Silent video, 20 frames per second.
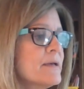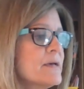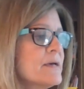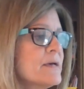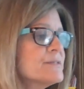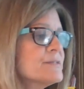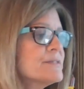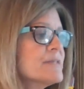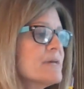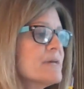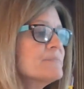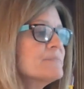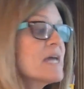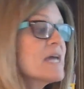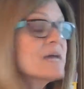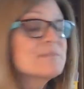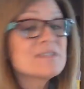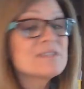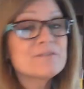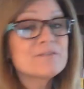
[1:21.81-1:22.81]

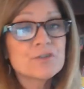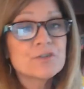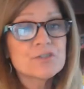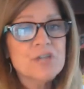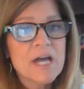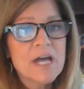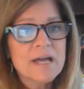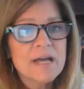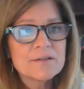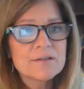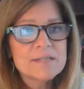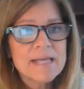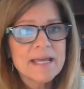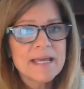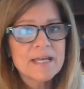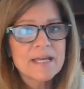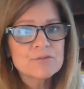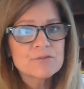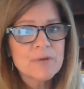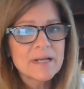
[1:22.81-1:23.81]
Sometimes if your child's
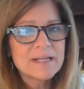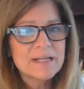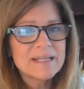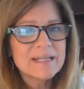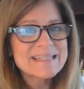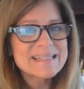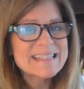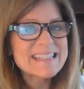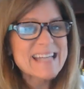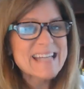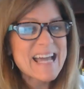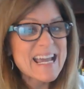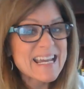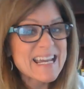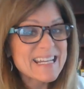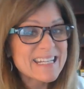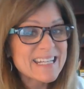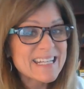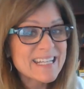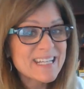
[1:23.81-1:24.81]
handwriting is
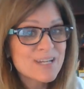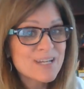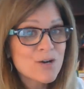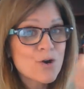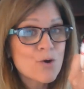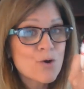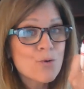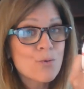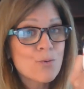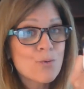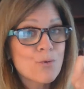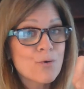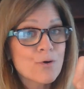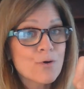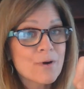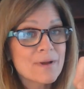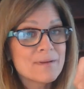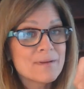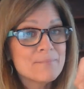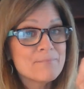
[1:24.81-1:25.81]
tiny
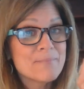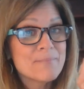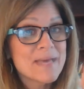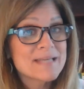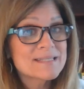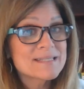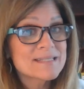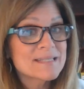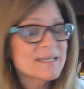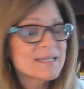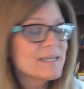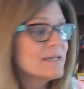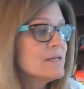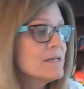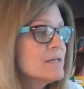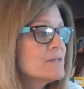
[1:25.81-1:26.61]
or messy,